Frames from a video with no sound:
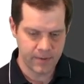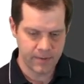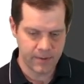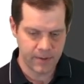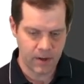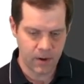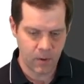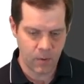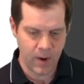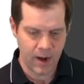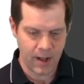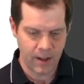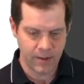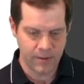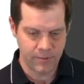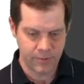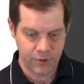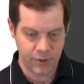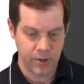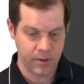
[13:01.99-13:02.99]
And so
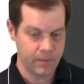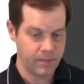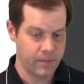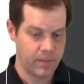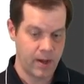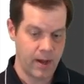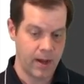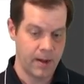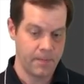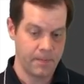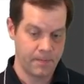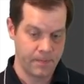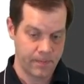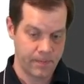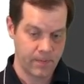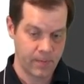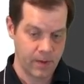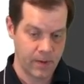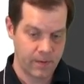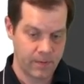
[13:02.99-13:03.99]
while sure, um,